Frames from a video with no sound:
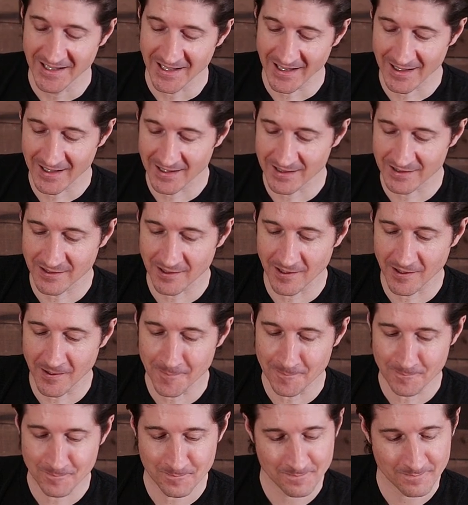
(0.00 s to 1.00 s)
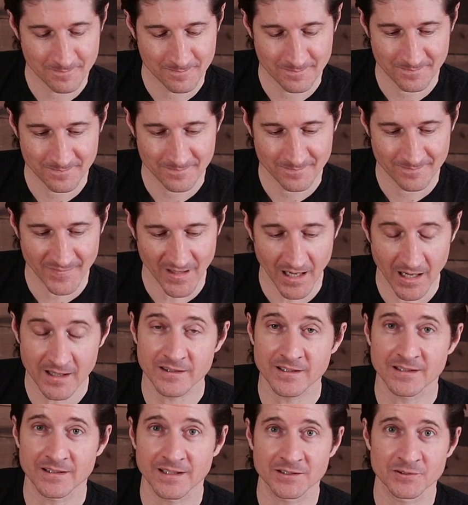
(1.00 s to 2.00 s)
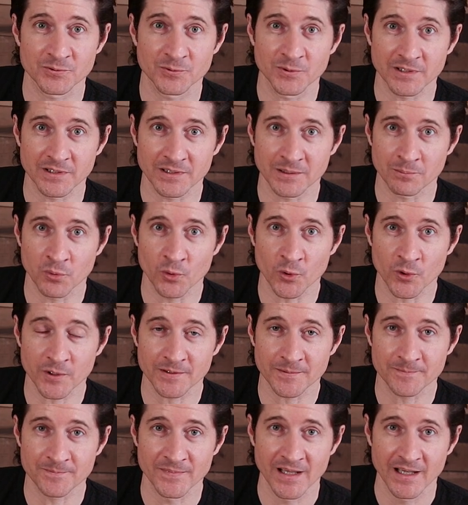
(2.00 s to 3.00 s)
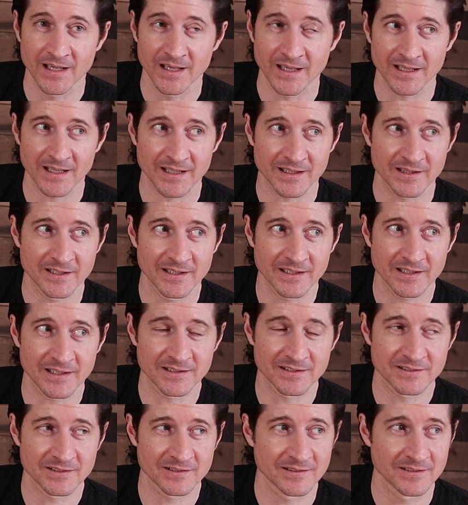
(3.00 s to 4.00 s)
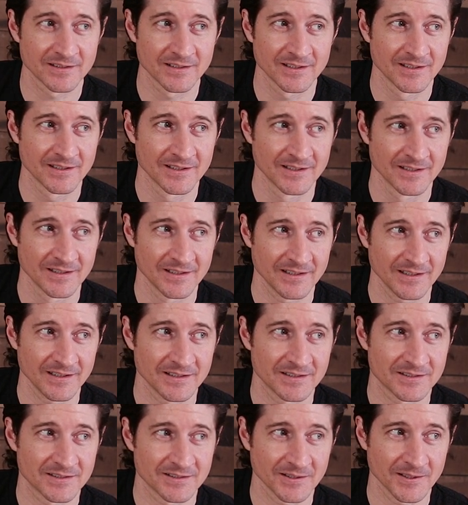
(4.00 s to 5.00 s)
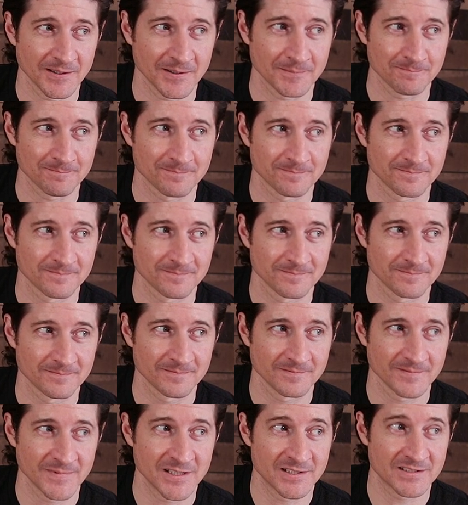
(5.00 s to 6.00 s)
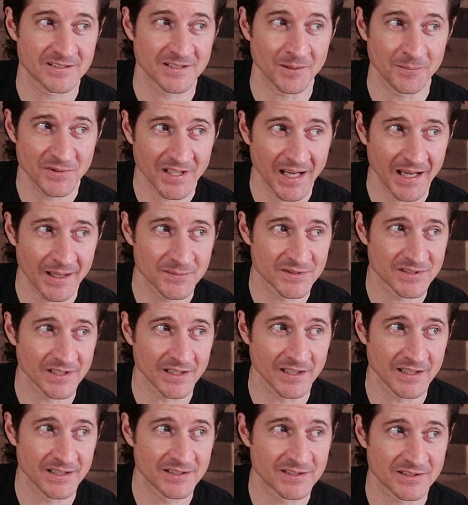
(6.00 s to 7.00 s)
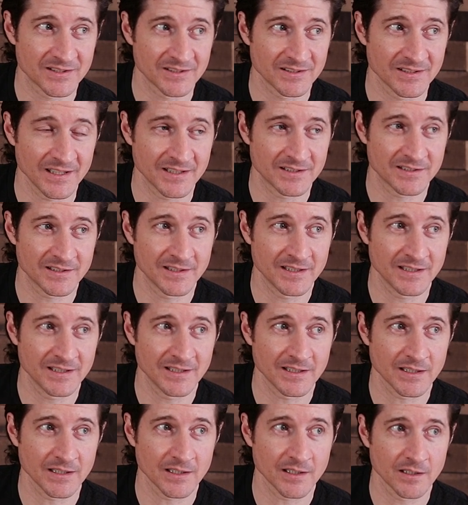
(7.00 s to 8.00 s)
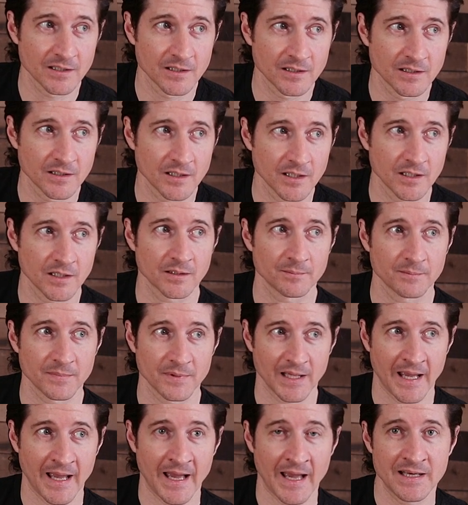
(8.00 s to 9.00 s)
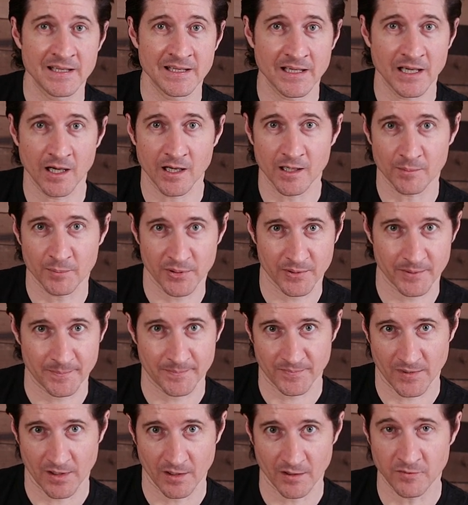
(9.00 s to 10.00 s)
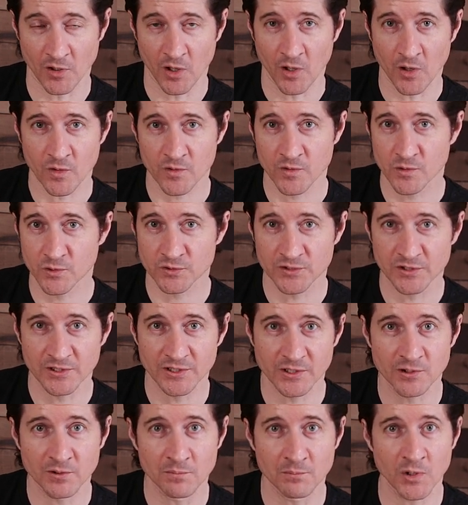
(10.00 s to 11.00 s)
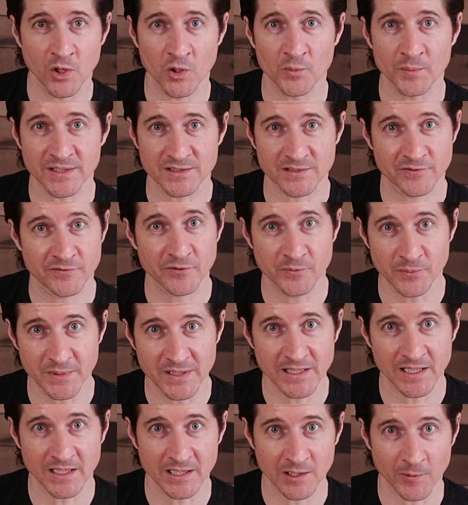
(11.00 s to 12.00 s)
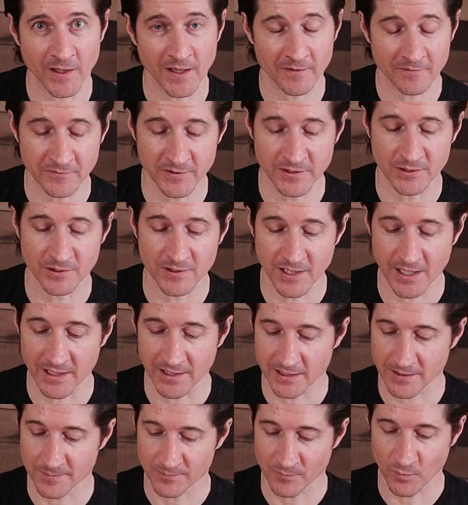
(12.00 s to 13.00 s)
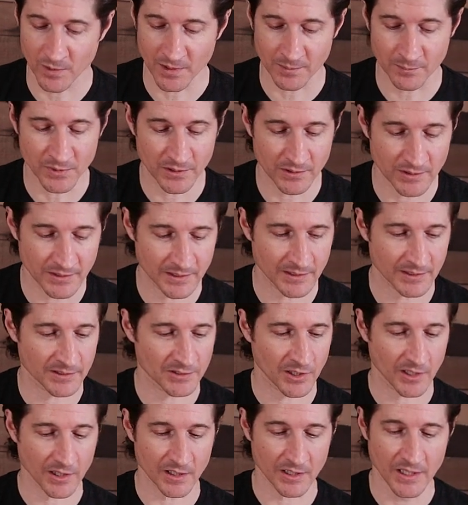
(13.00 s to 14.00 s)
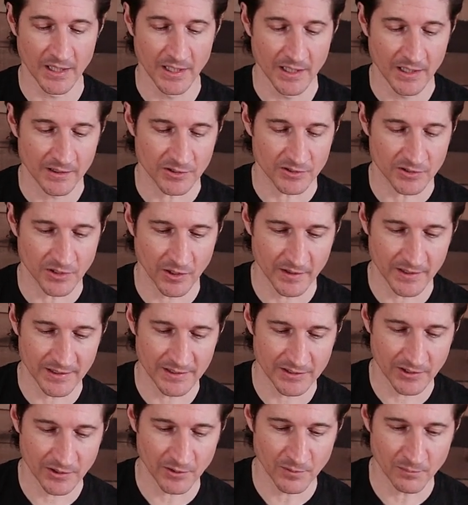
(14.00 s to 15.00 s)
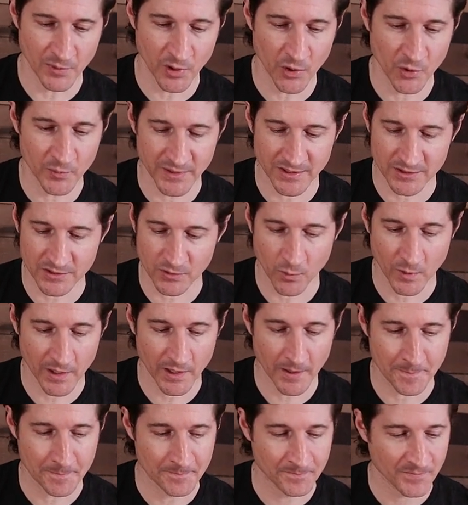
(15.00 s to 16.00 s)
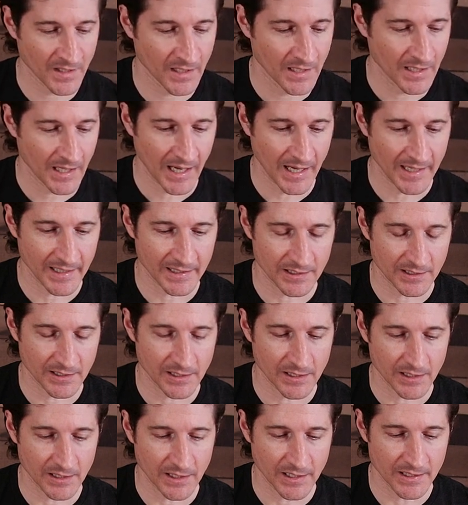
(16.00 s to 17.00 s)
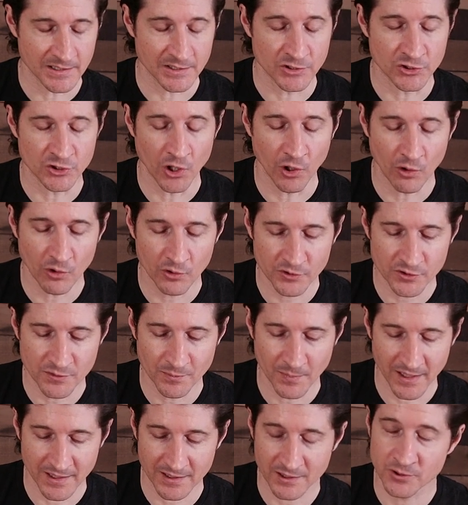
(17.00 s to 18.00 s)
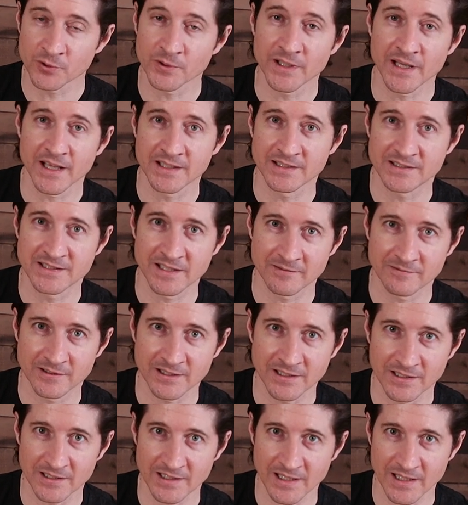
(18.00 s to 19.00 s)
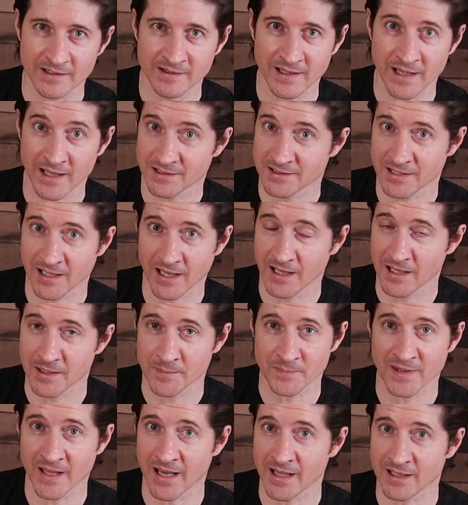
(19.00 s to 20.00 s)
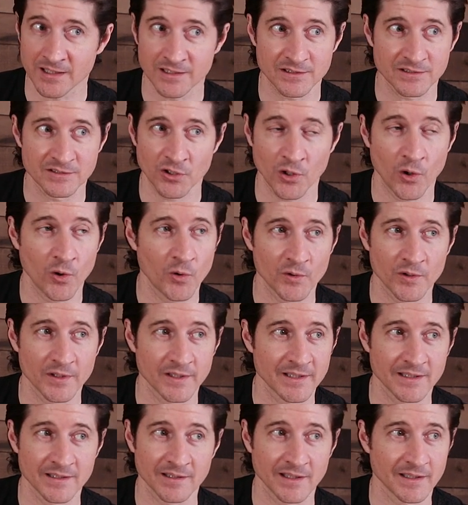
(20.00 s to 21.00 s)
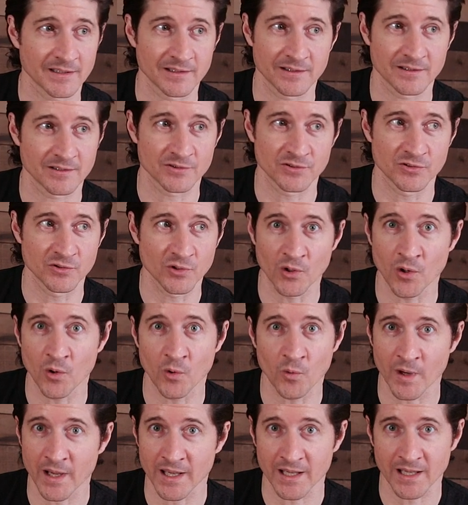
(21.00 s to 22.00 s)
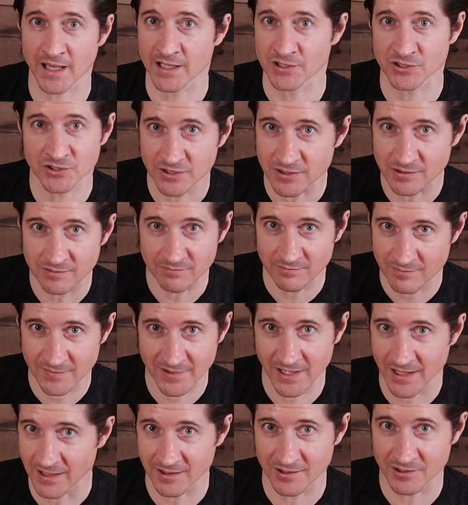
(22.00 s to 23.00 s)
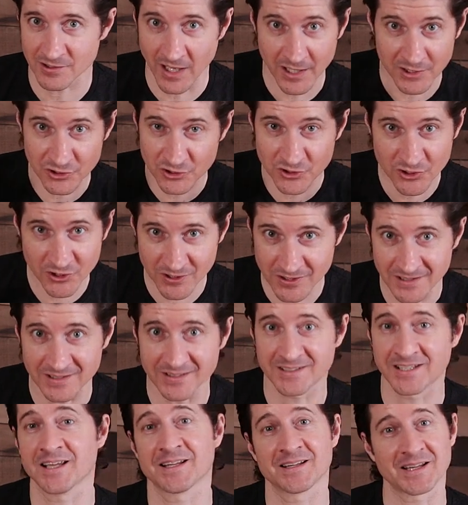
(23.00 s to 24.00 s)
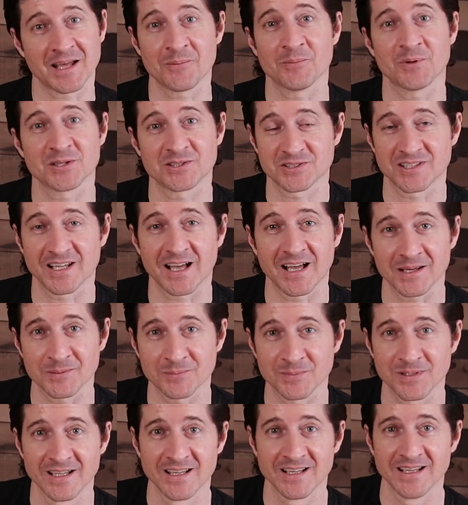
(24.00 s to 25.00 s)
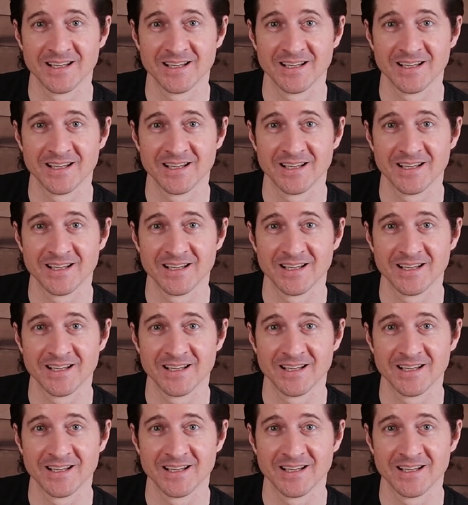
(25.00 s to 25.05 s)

And um, I think that's really important. And I think it's it's um, it's sometimes it's it's the um, adding up of all those little moments. For me, anyway, I feel like when I'm building a guitar, there's all these little moments where I indulge my creativity in that time that is totally like there's no way I should take I shouldn't take that much time